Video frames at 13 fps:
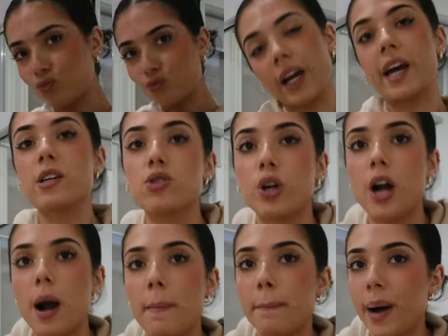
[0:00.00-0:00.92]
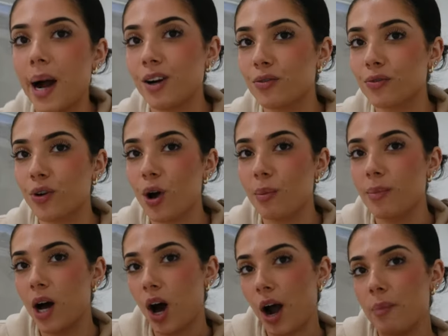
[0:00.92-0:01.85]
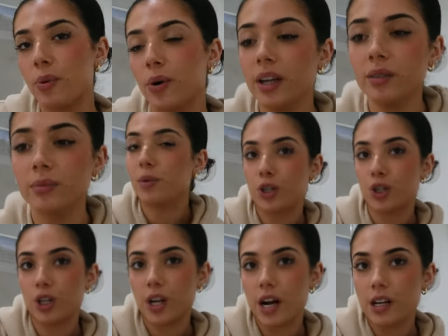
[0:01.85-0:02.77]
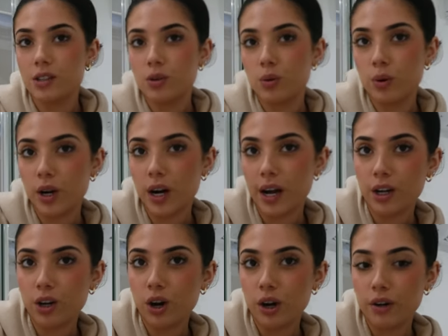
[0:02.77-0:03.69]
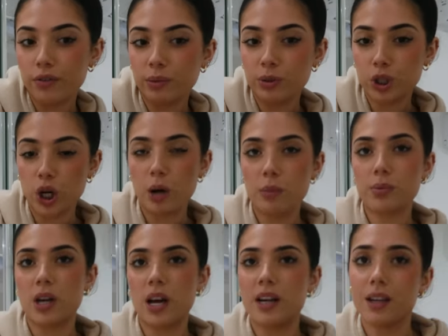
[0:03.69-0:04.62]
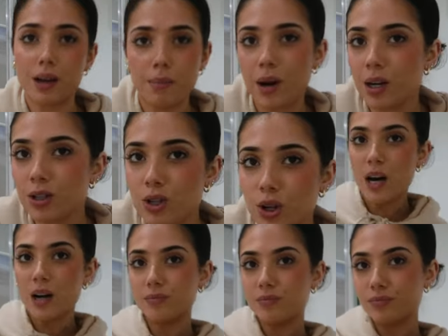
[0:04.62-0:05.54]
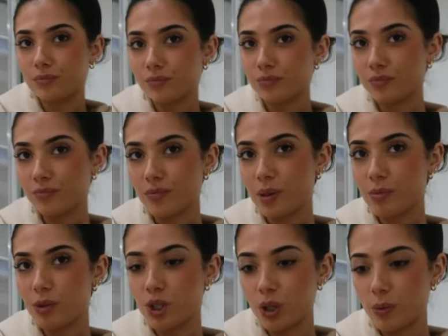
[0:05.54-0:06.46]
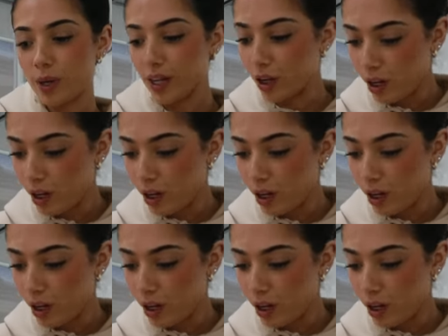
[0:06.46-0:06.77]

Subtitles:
Okay, so I'm back from High Point. I'm gonna show you guys what I got from the shops. I didn't get much, but I'm gonna show you what I